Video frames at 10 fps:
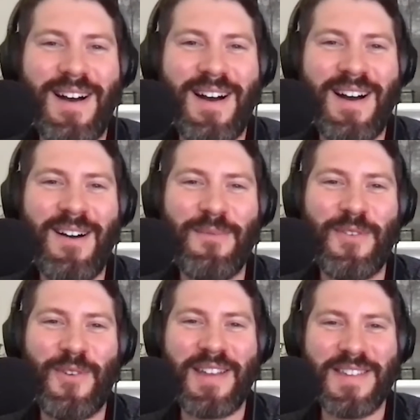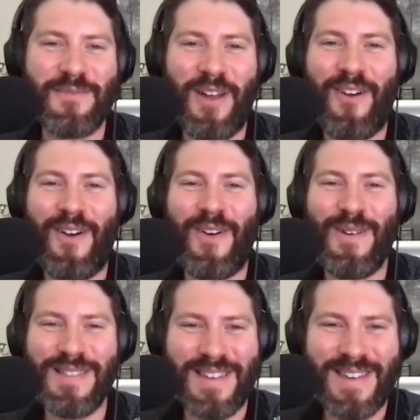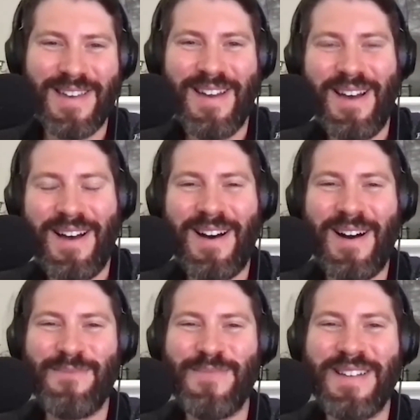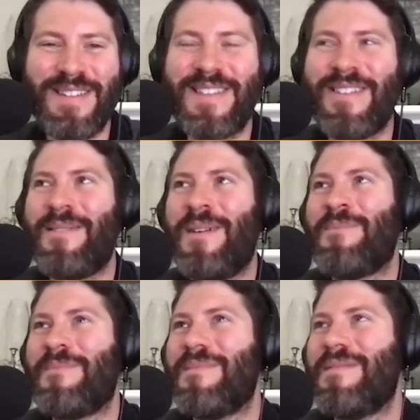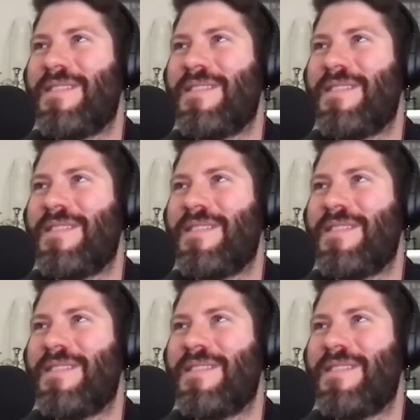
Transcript: Granted, wow. We are early, but I'm